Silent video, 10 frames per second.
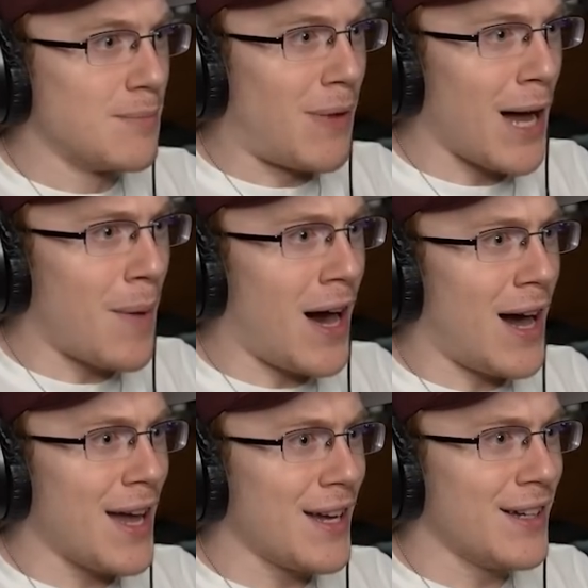
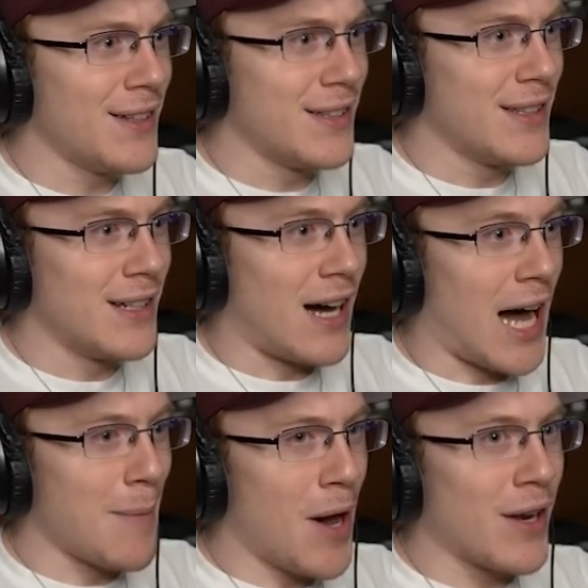Bye-bye.
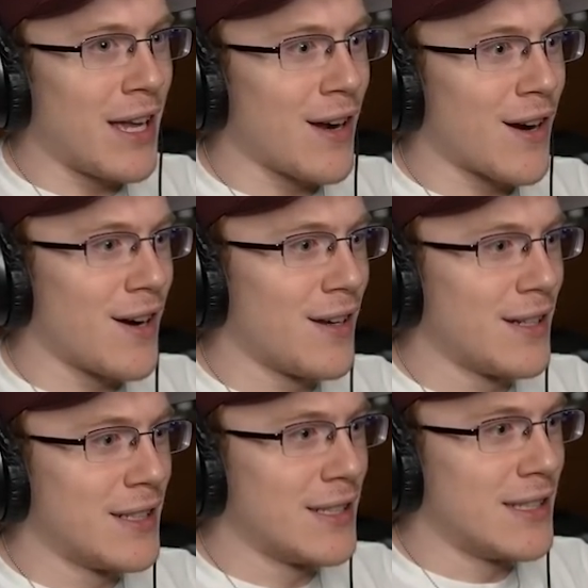I'm out of here.
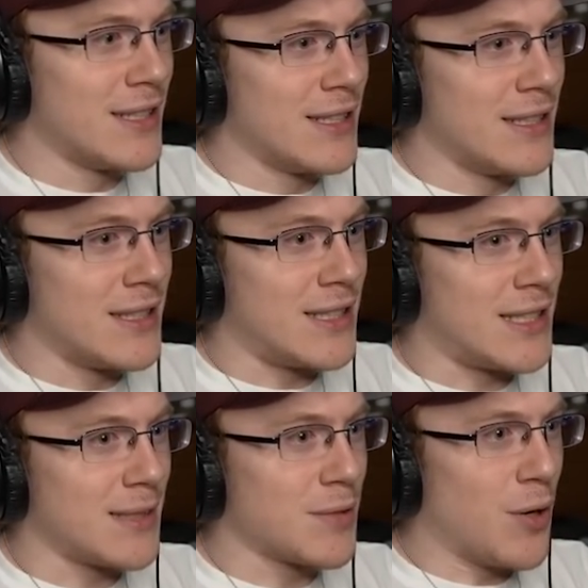
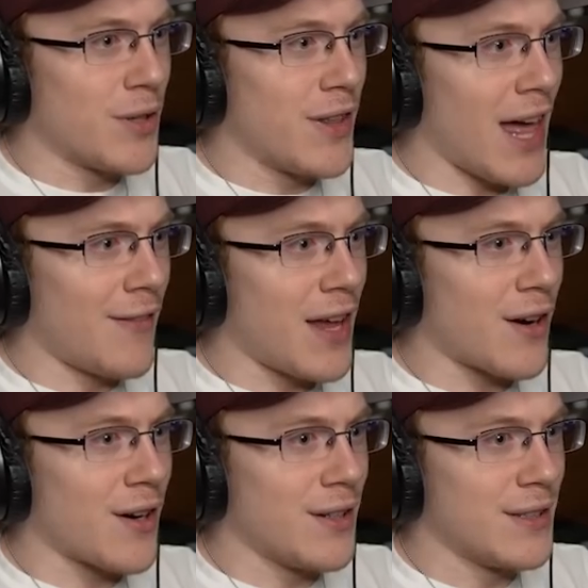I'm going to the
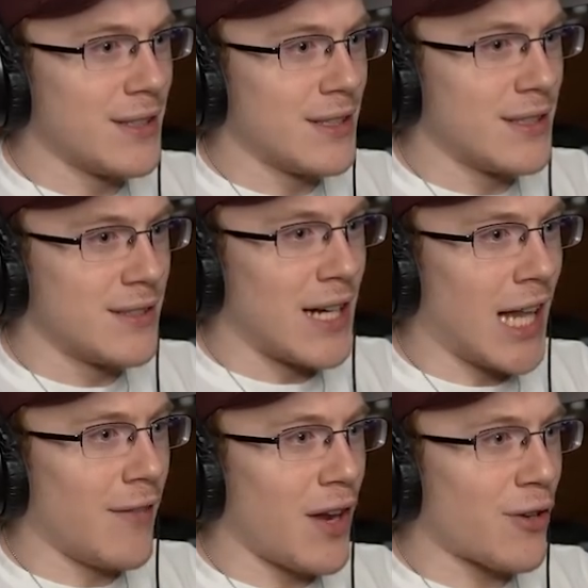elevator.
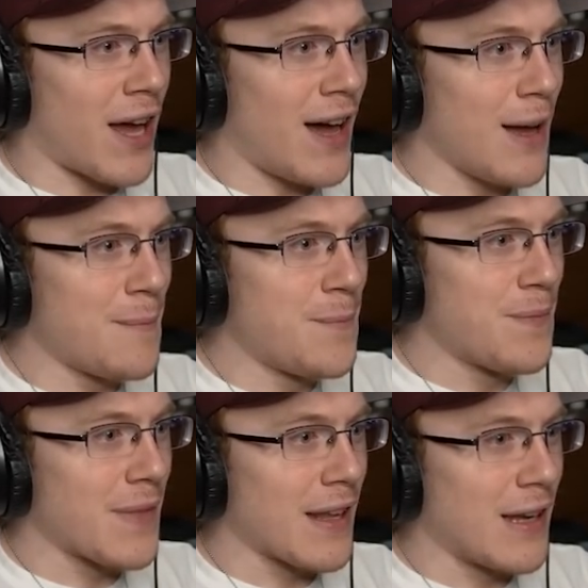Elevator time.
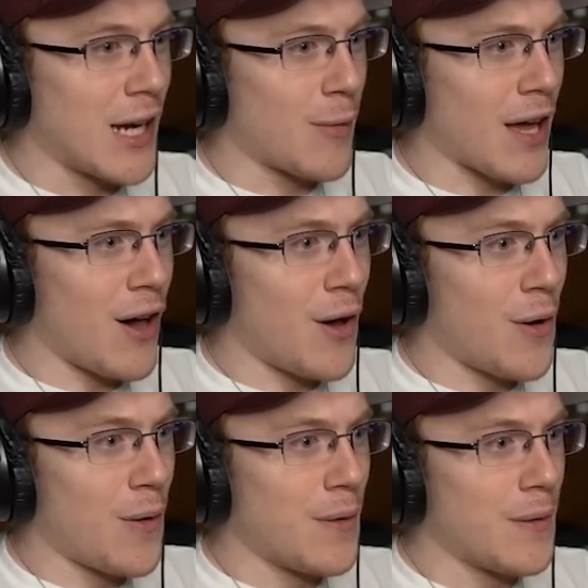Here we
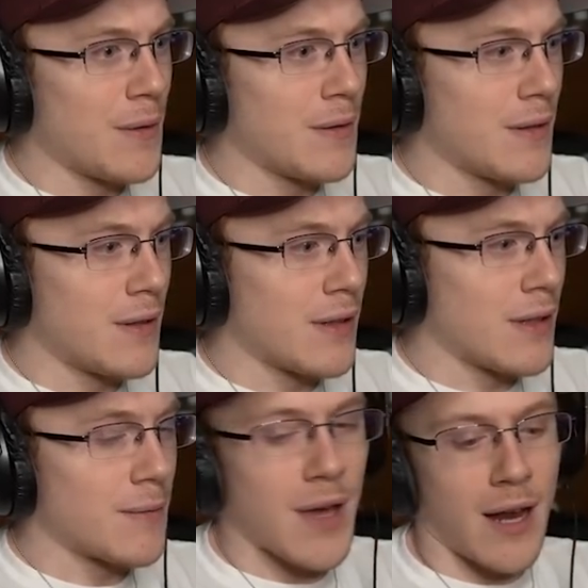go.
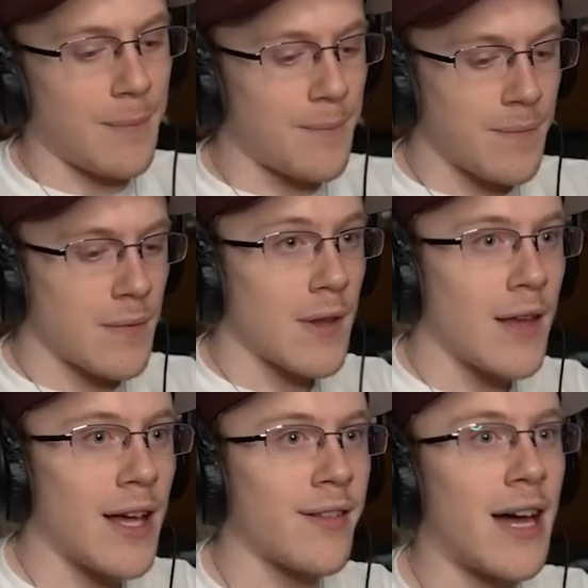Got it.
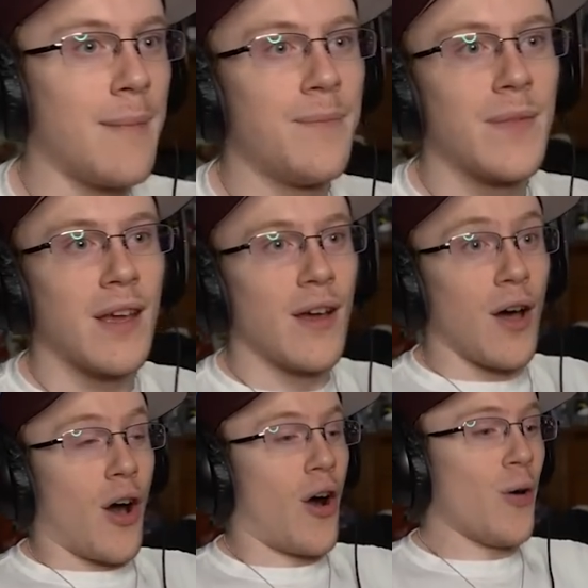That's time.
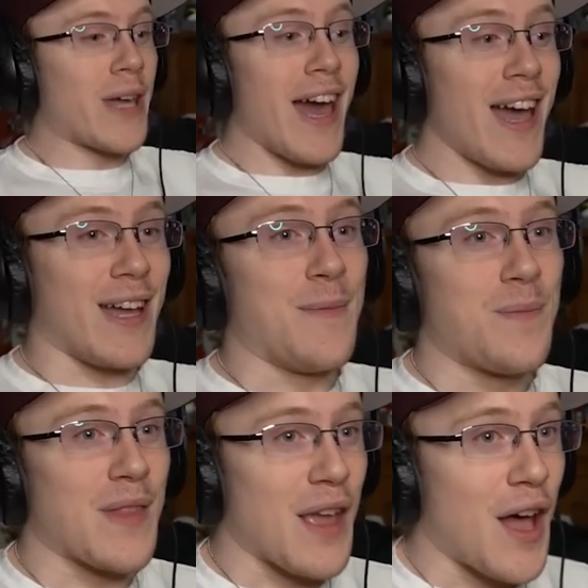Okay.
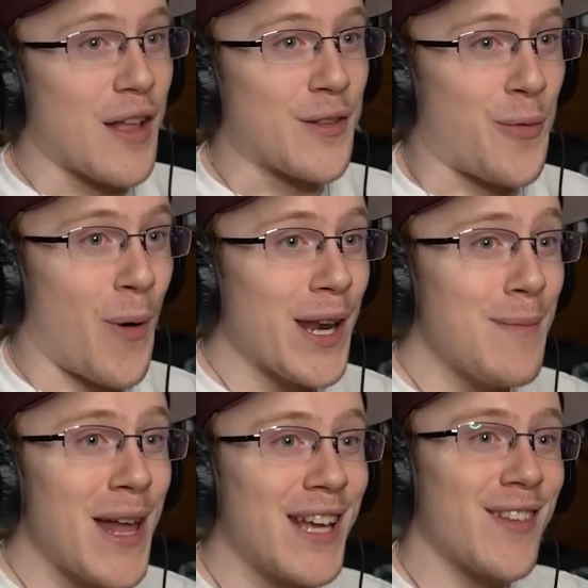20
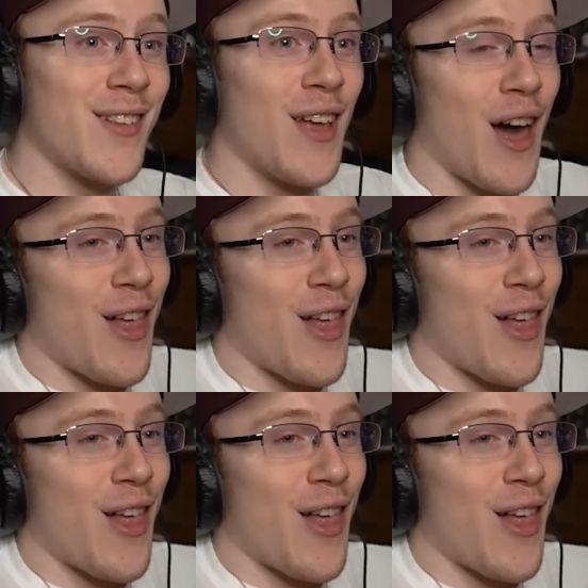minutes,